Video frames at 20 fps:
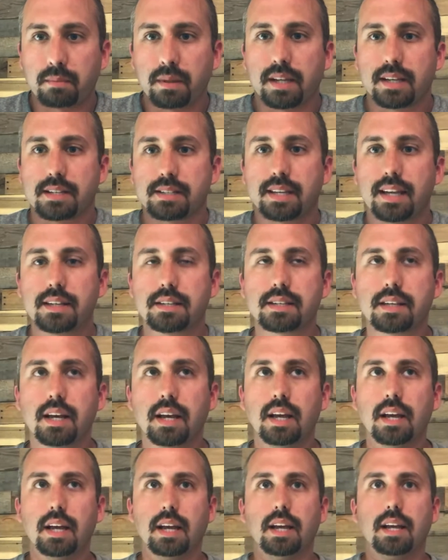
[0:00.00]
because
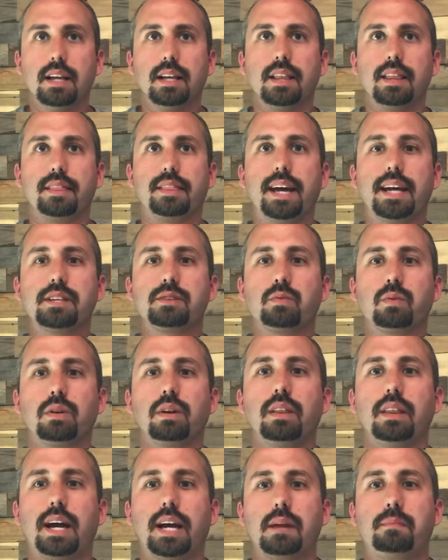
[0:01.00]
that's where
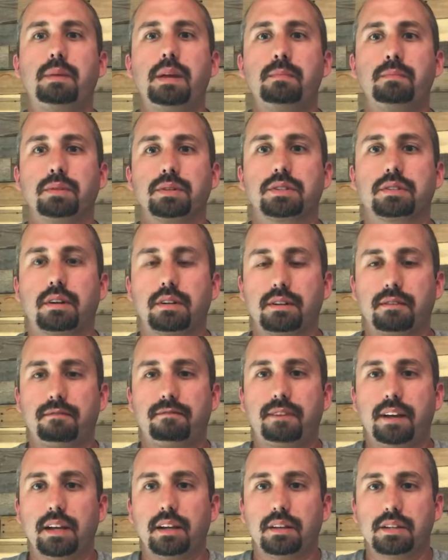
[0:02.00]
a lot of people start to
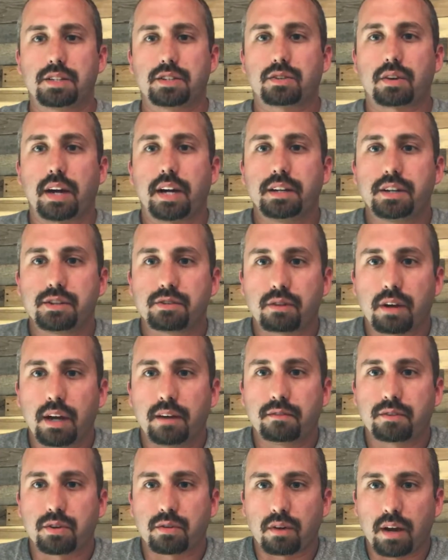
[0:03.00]
fail, is trying to
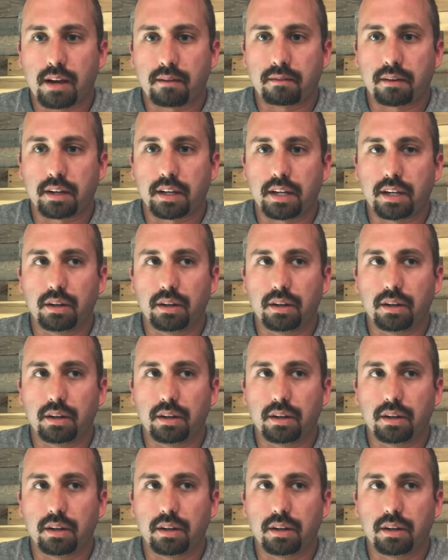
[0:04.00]
drive traffic.